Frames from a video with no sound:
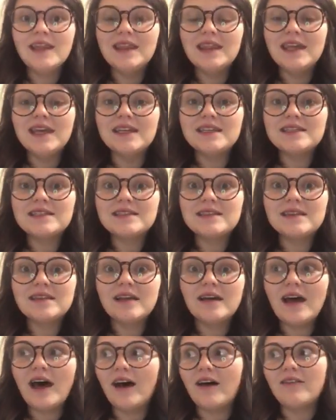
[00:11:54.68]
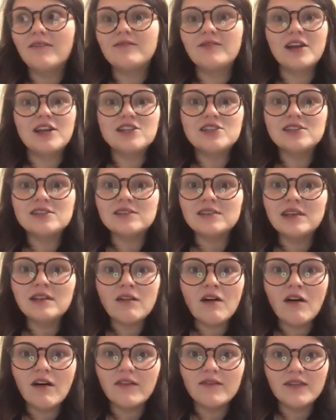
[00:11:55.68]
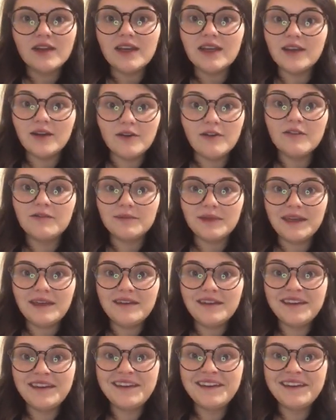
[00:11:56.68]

this outrageously long video of me.